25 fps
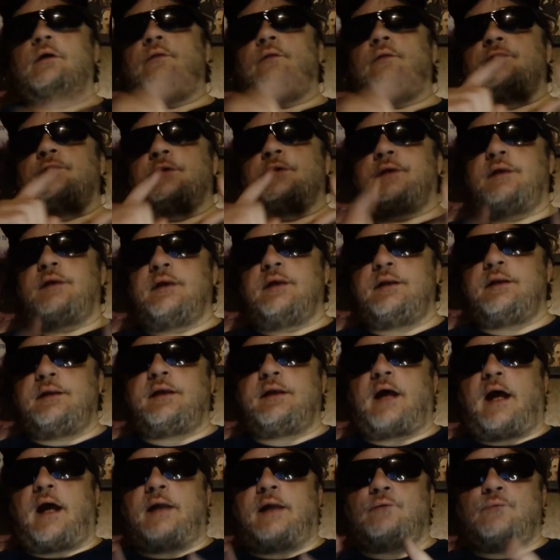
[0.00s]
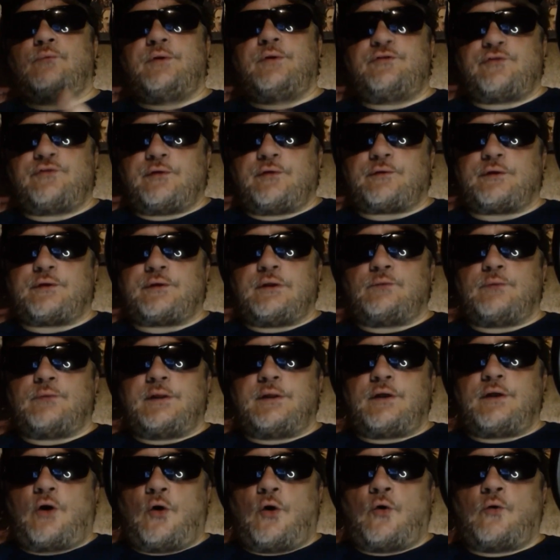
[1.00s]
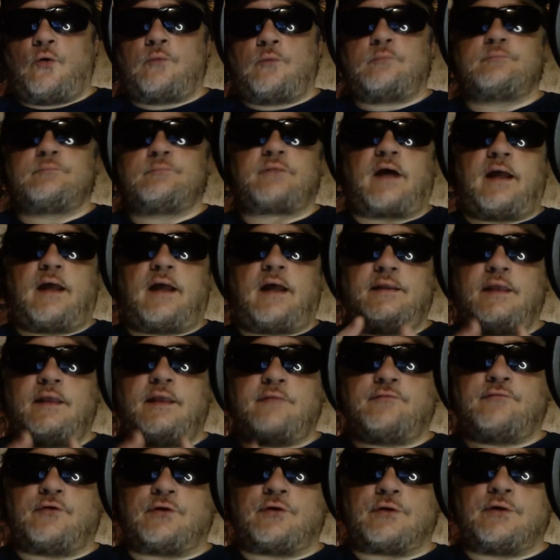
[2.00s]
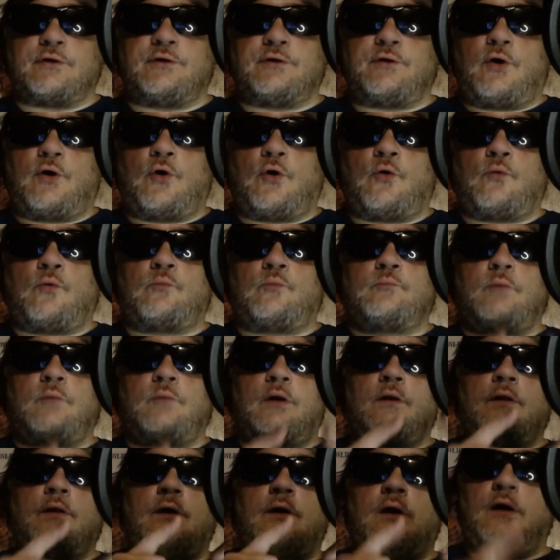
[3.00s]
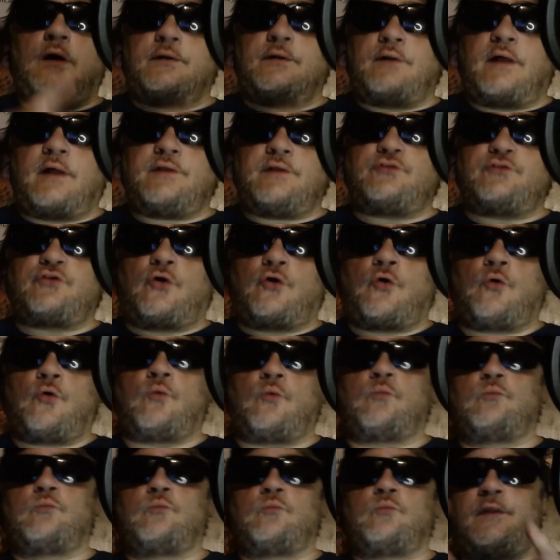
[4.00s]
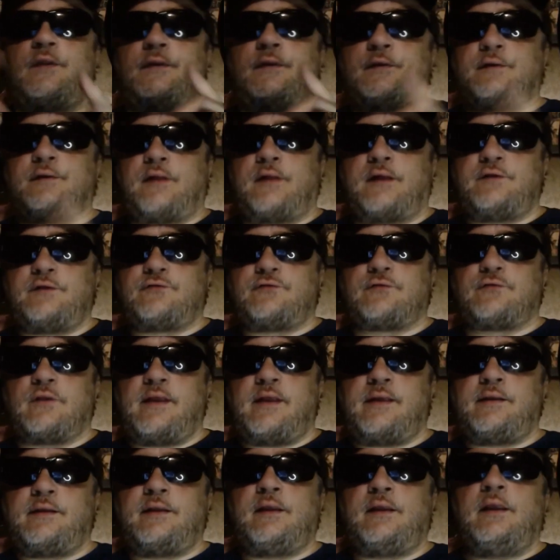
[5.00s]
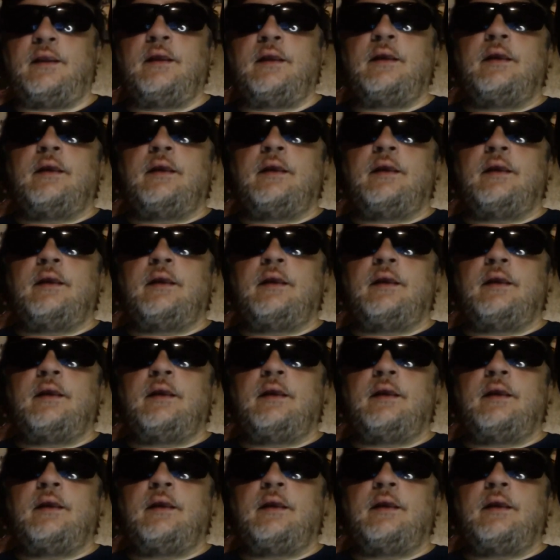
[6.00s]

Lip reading: The kitty I recently rehomed. I gave her a good home, a nice home with a nice lady,